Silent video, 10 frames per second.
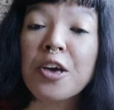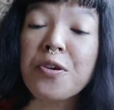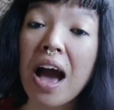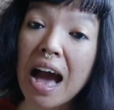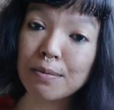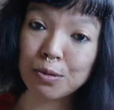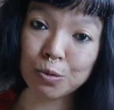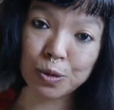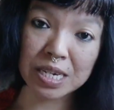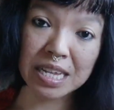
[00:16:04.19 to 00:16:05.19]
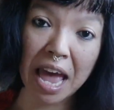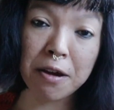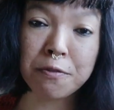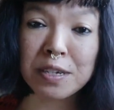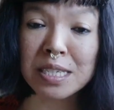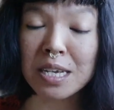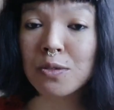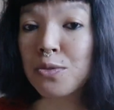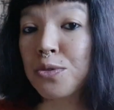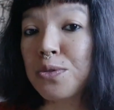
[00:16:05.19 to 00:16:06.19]
you have to read
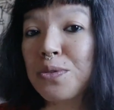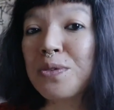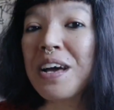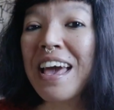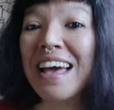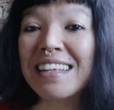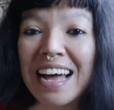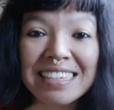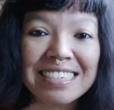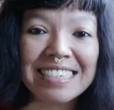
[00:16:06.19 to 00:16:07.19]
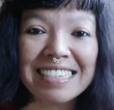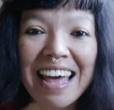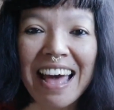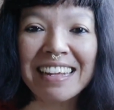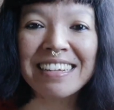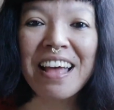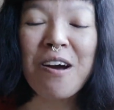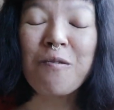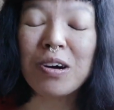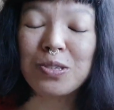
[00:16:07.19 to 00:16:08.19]
everything through and understand
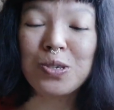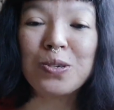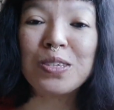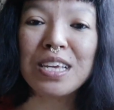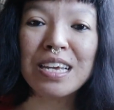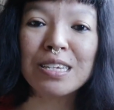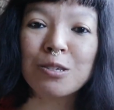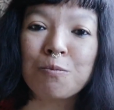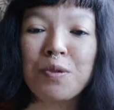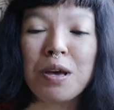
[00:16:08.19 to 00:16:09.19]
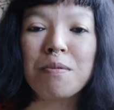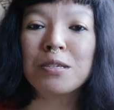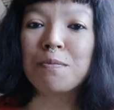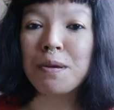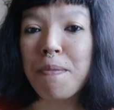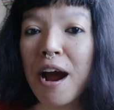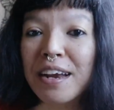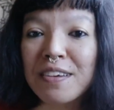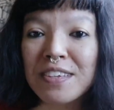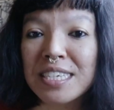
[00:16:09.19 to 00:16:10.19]
what do you need to be able to be
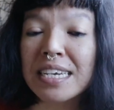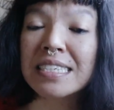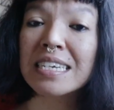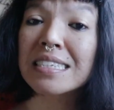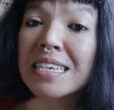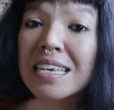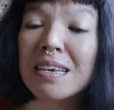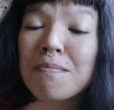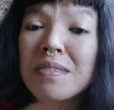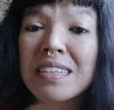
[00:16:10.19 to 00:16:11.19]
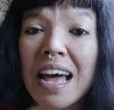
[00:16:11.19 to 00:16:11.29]
part of the testing team.